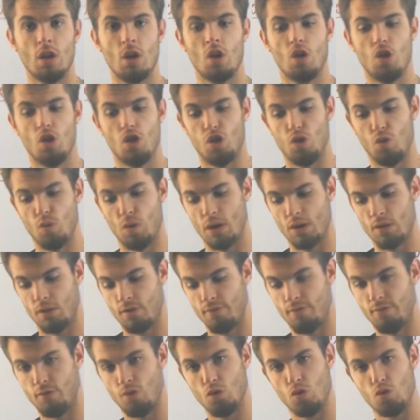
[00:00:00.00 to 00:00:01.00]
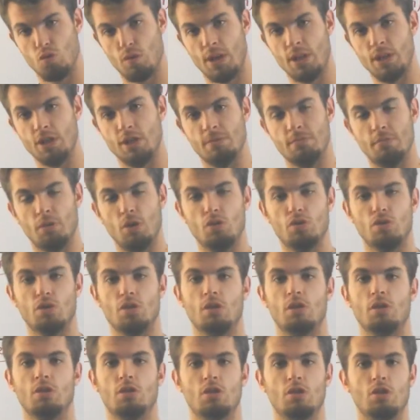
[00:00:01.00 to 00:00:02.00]
throughout the full range of motion.
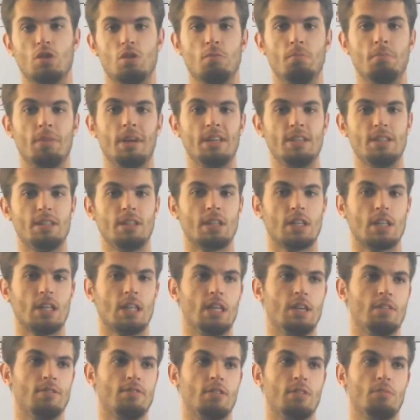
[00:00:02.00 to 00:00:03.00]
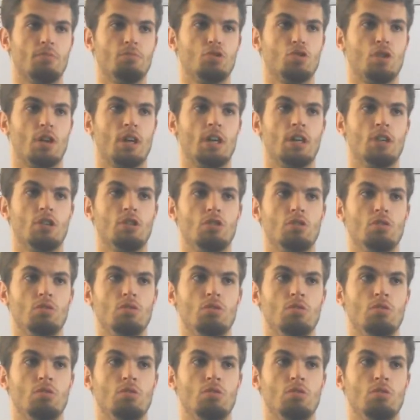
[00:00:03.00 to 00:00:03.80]
So basically, if I'm trying to do